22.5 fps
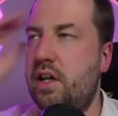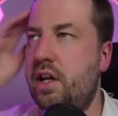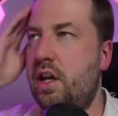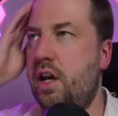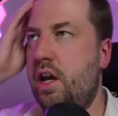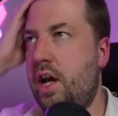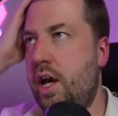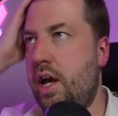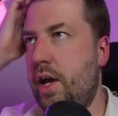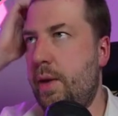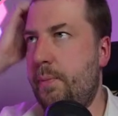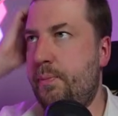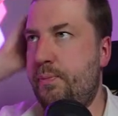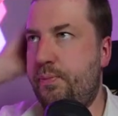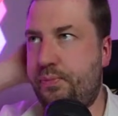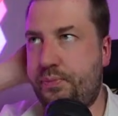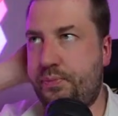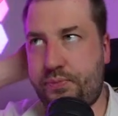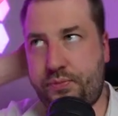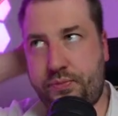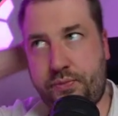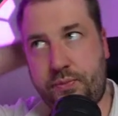So
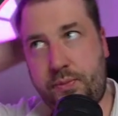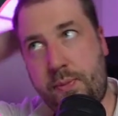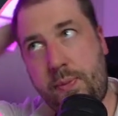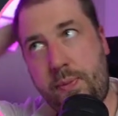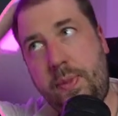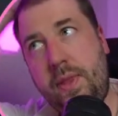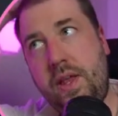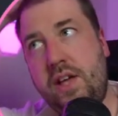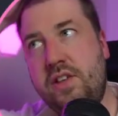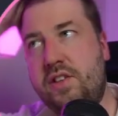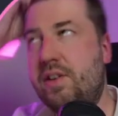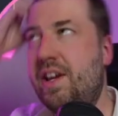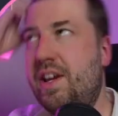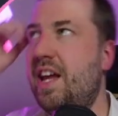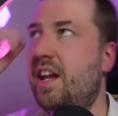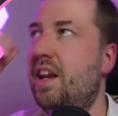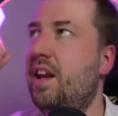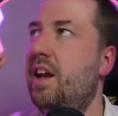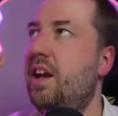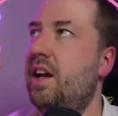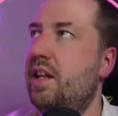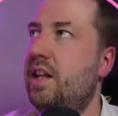again,
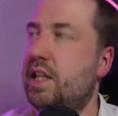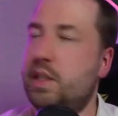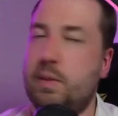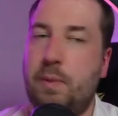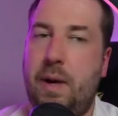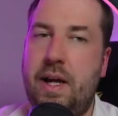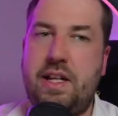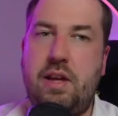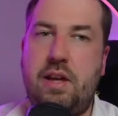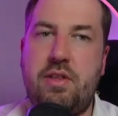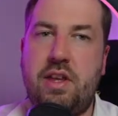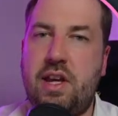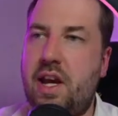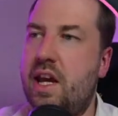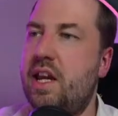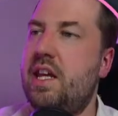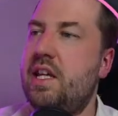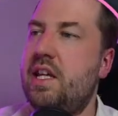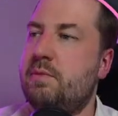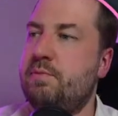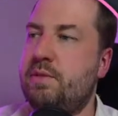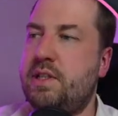that's why I don't think any
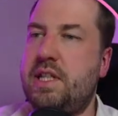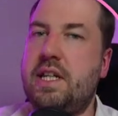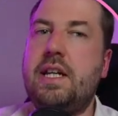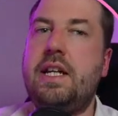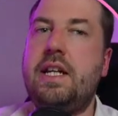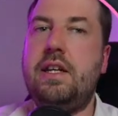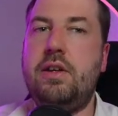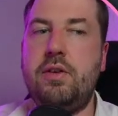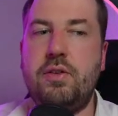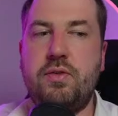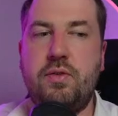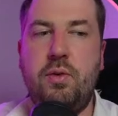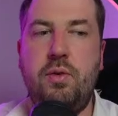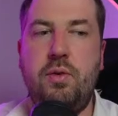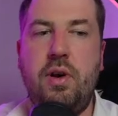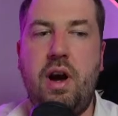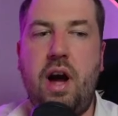is particularly useful.